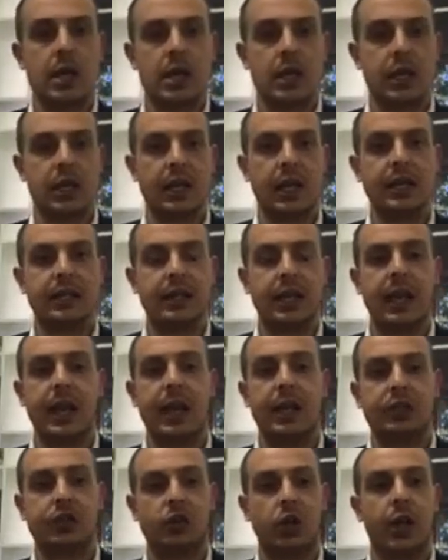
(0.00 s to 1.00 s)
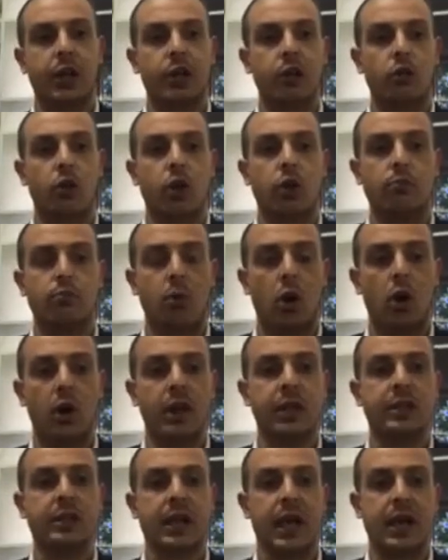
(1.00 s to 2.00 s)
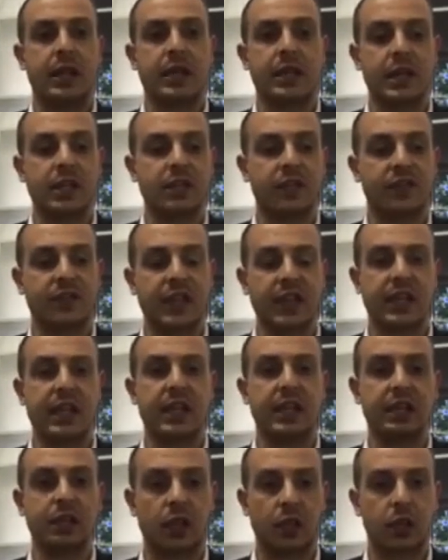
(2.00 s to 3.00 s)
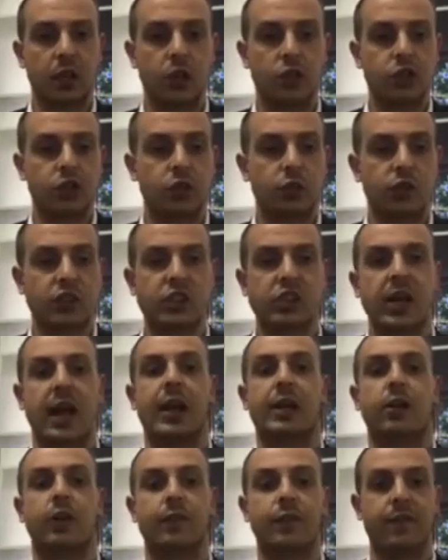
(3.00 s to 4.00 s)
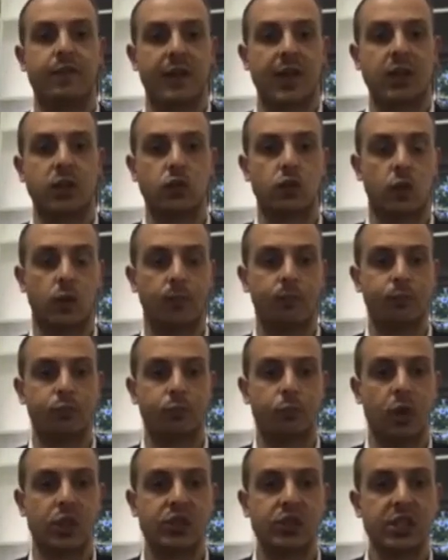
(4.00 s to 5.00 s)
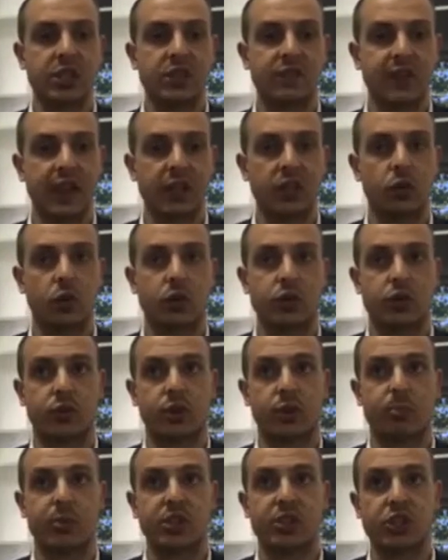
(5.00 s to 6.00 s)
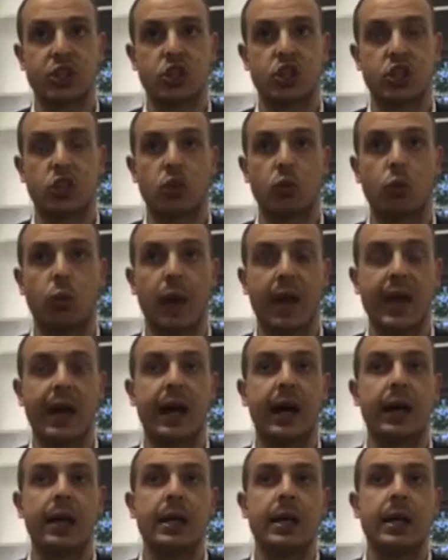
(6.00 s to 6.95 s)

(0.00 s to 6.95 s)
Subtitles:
You need to get outside of your own mind and you need to think in the logical state of the vendor. Most of these vendors are in a position where